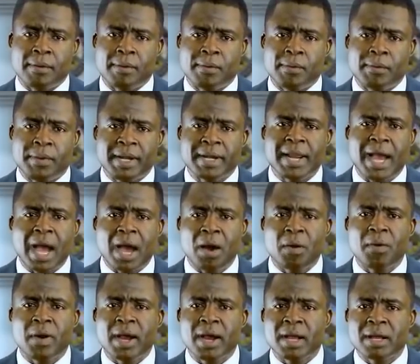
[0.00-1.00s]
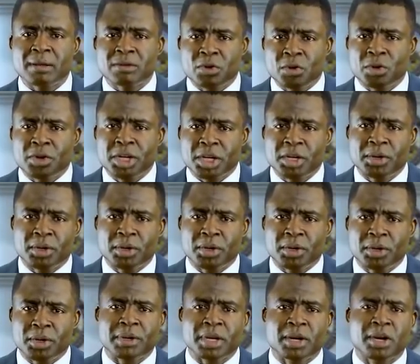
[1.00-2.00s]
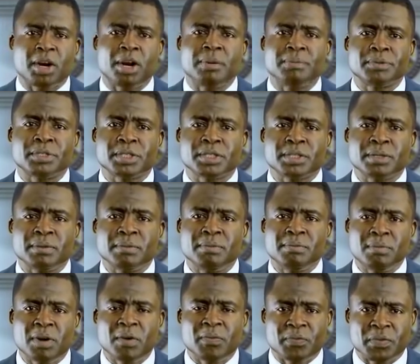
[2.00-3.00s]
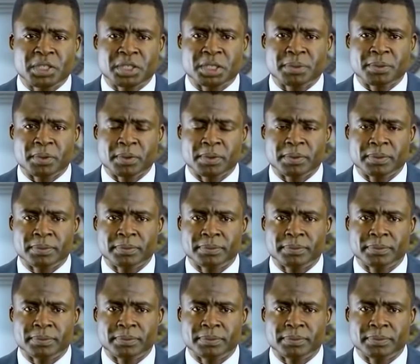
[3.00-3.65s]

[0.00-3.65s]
with our curriculum becomes more feasible.